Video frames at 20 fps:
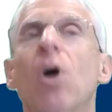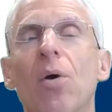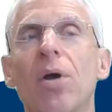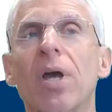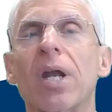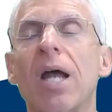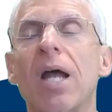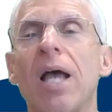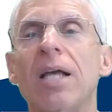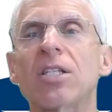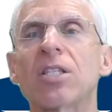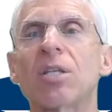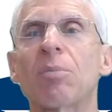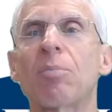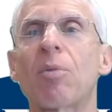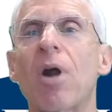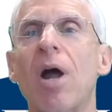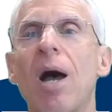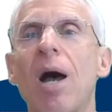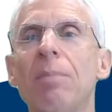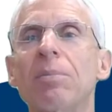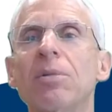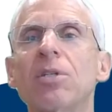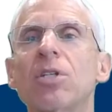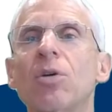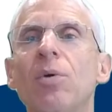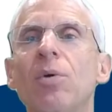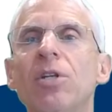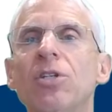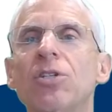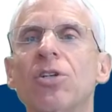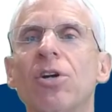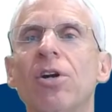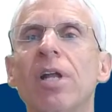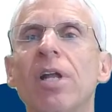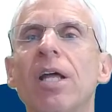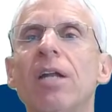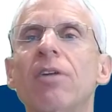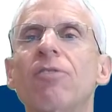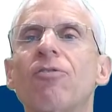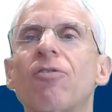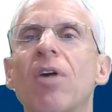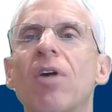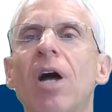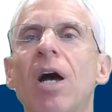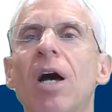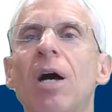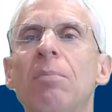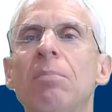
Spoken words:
we tokenize the prompt, so we turn it